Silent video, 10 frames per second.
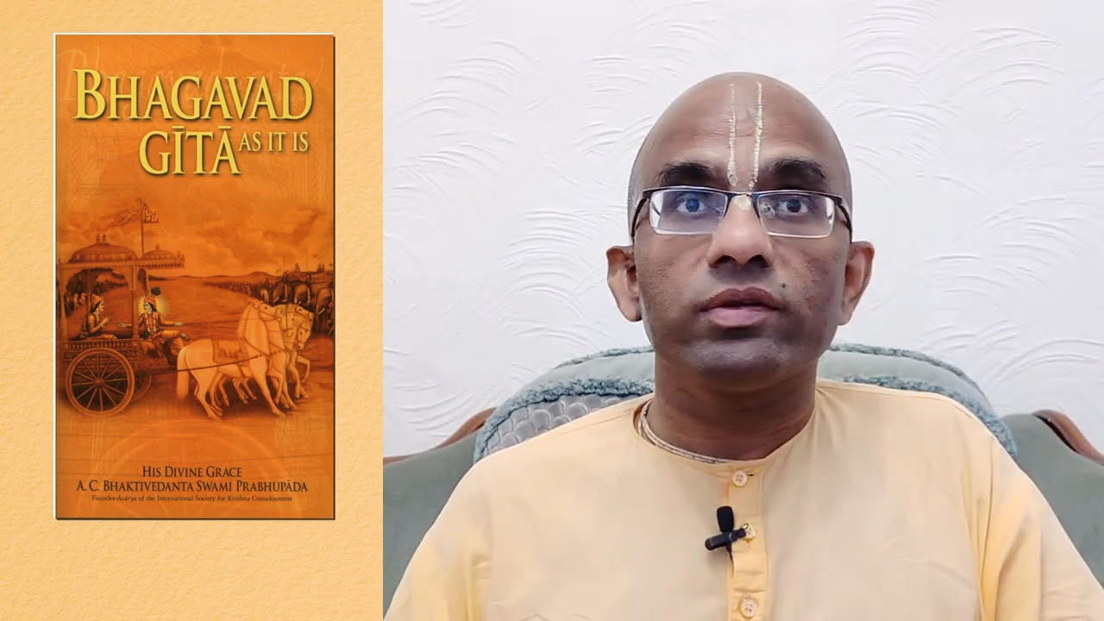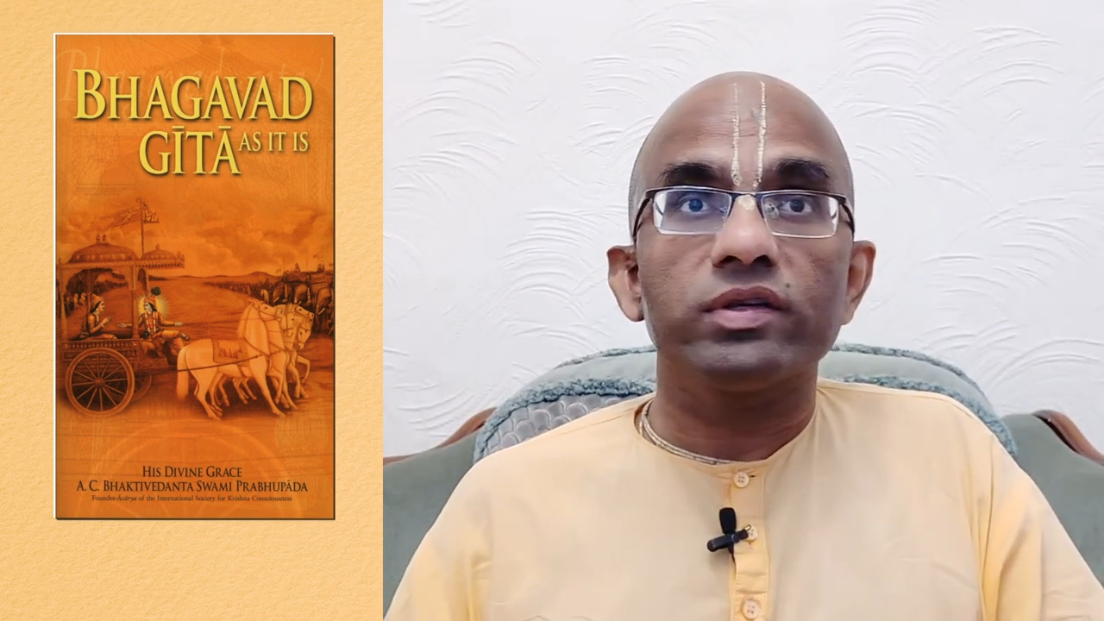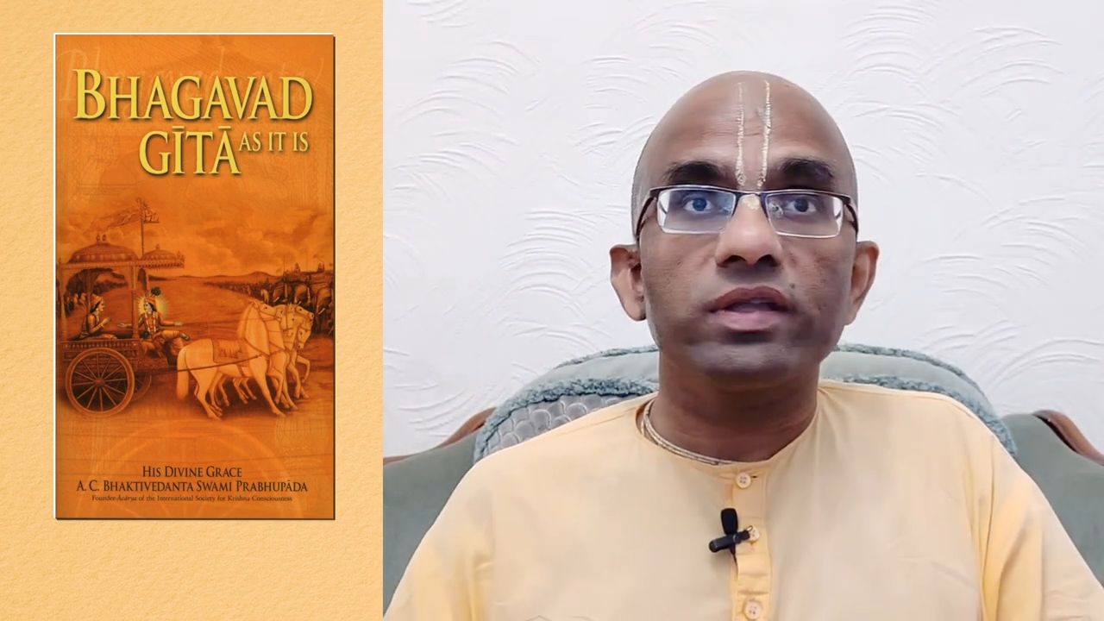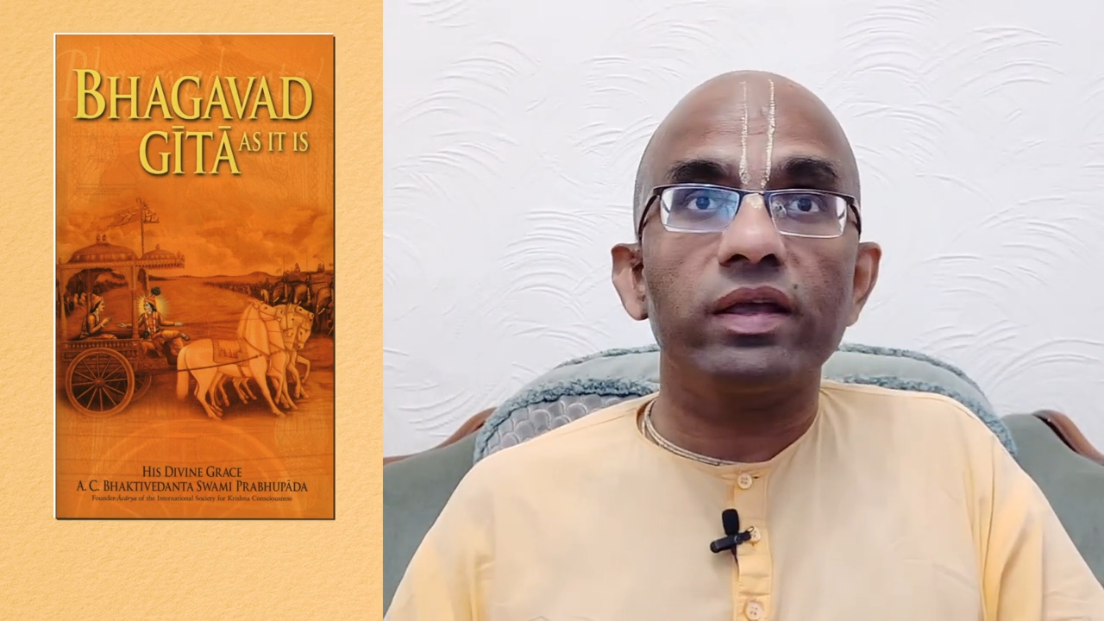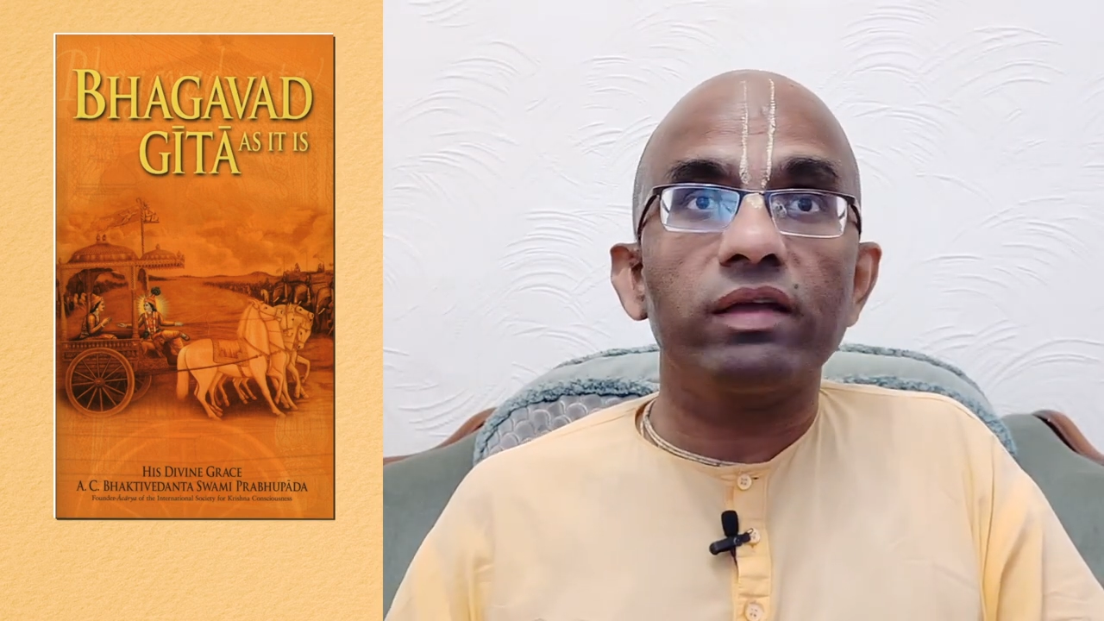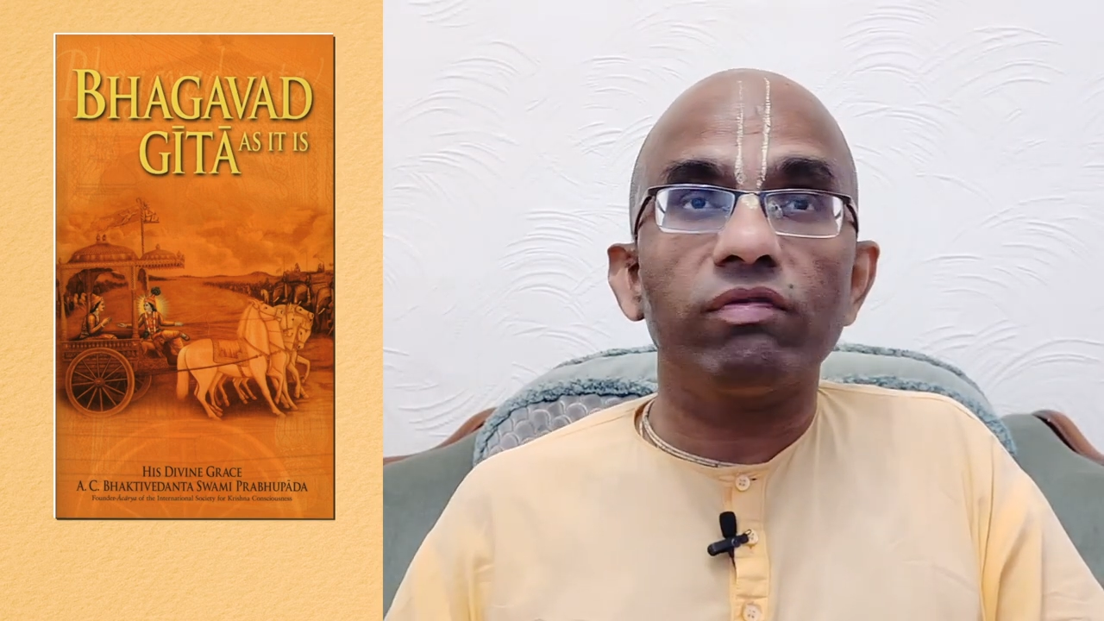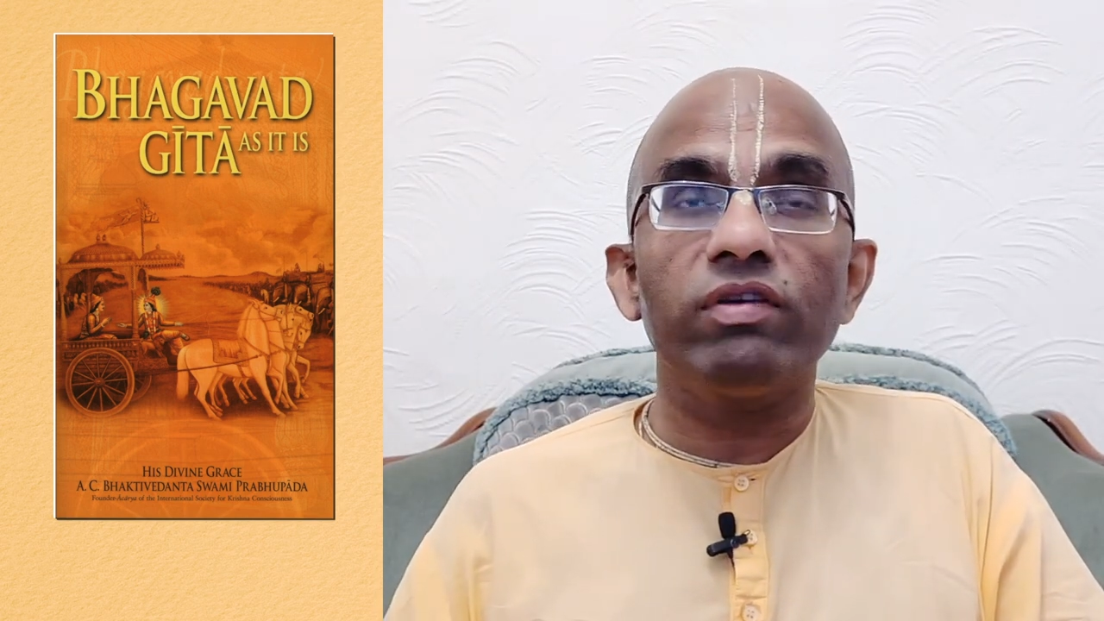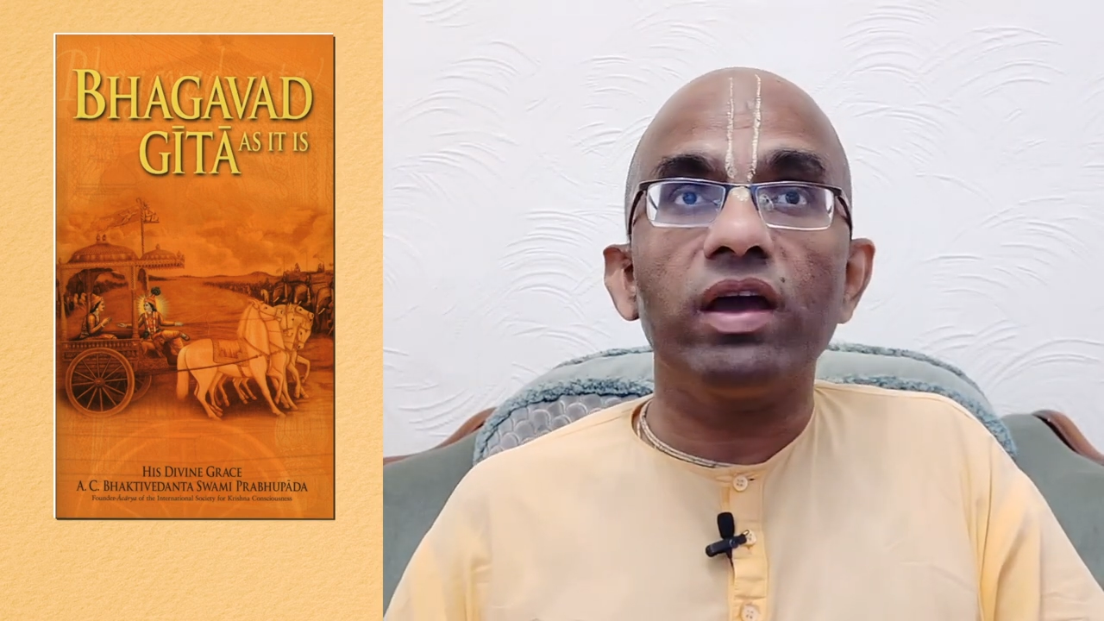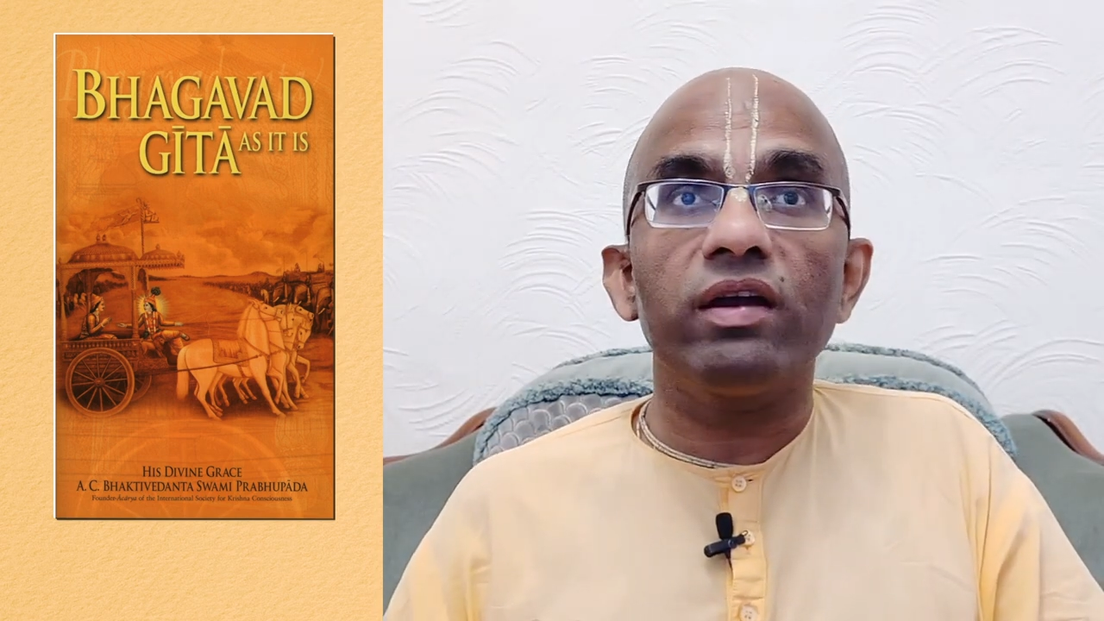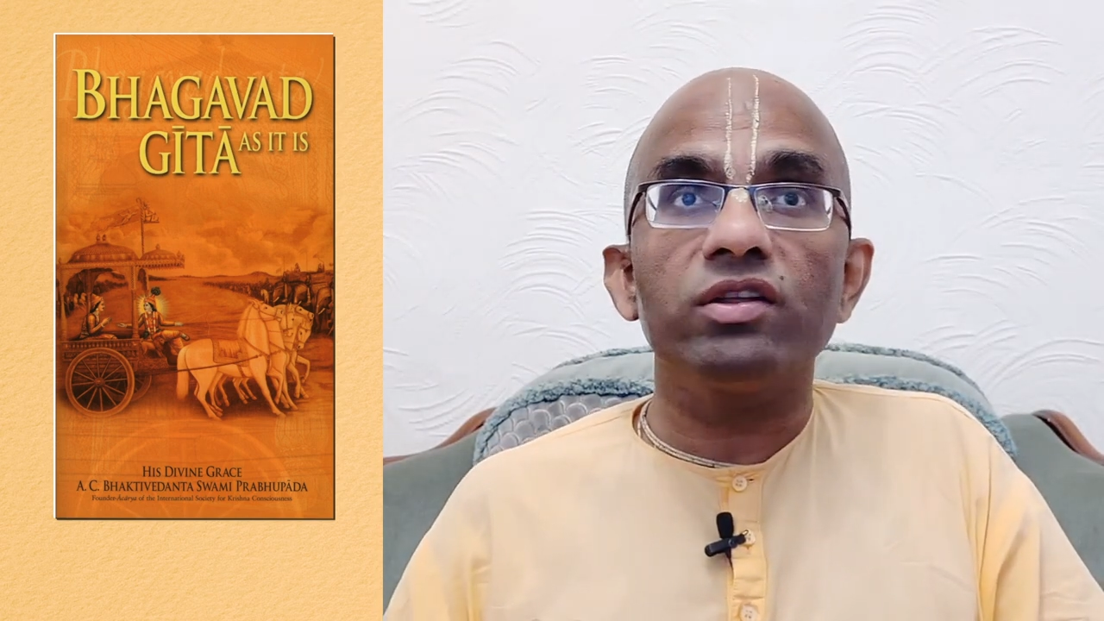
It's like if we are